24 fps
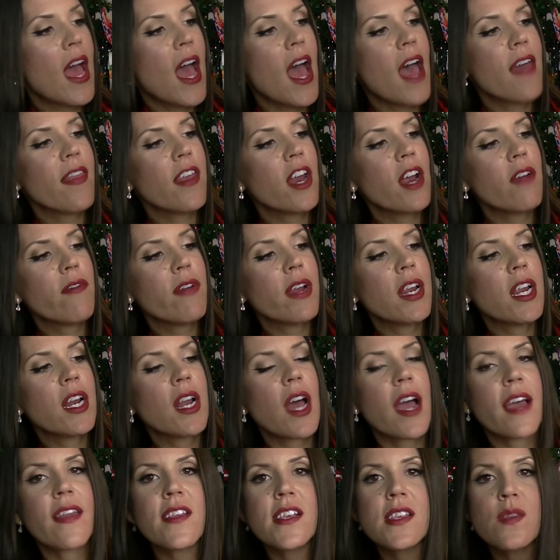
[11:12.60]
And then I really
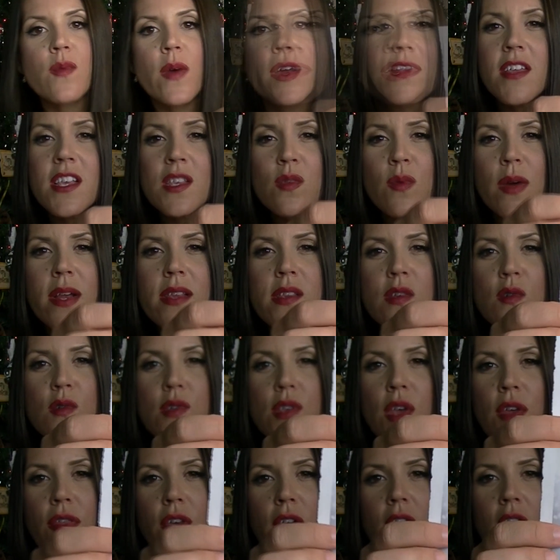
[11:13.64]
like this one. This one's
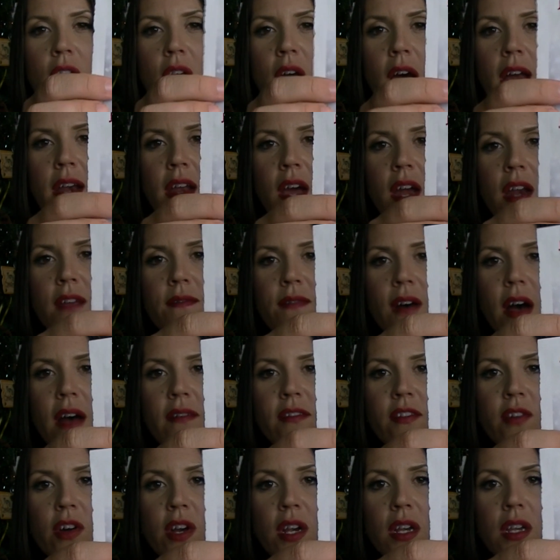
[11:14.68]
also
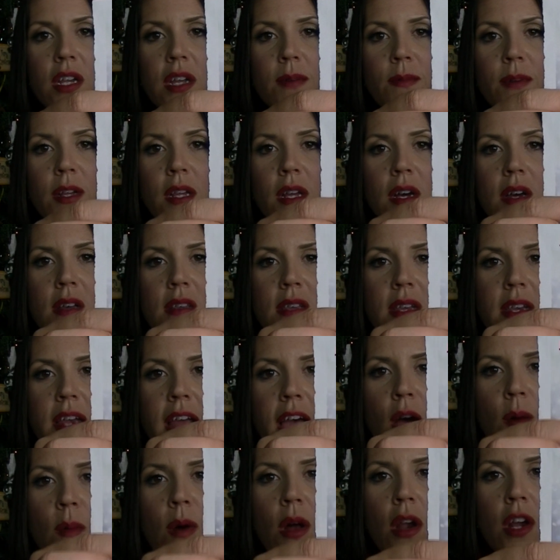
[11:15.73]
$39.95. You've got a lip gloss, a
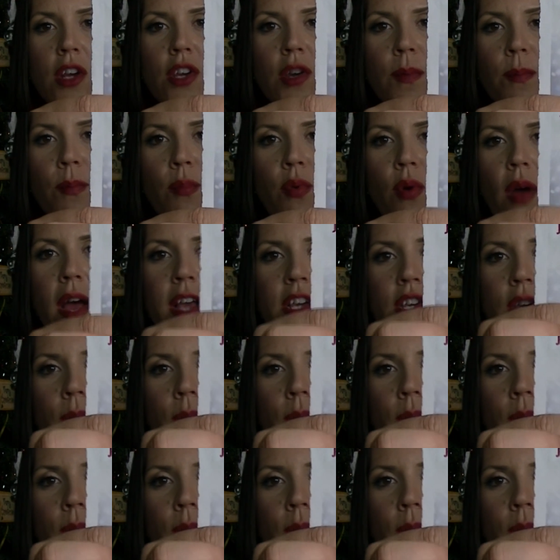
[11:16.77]
nail polish, a brush,